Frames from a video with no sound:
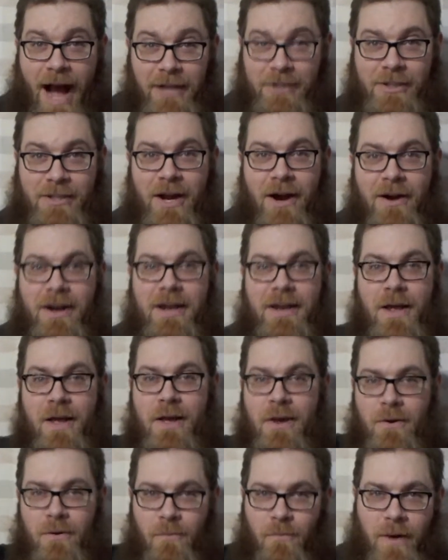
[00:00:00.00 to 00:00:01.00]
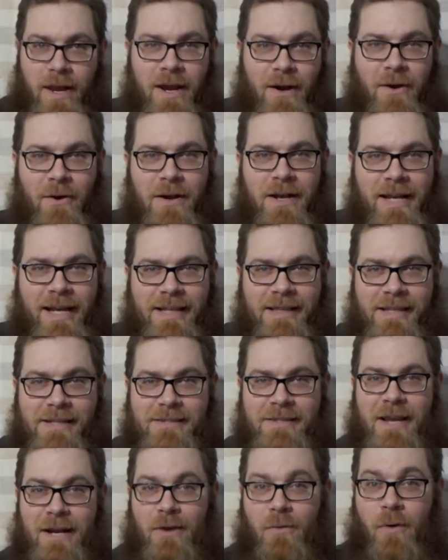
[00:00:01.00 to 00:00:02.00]
gosh darn it, we are going to get
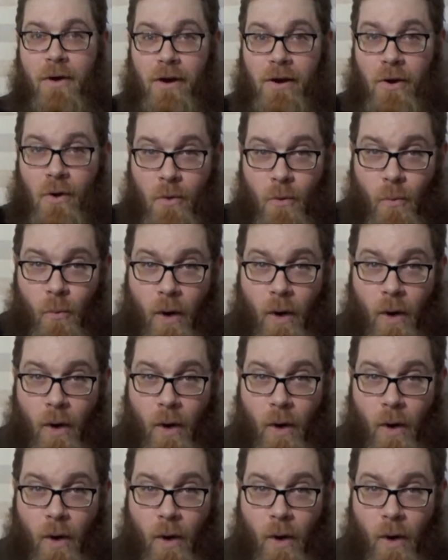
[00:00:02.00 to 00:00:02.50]
this thing to work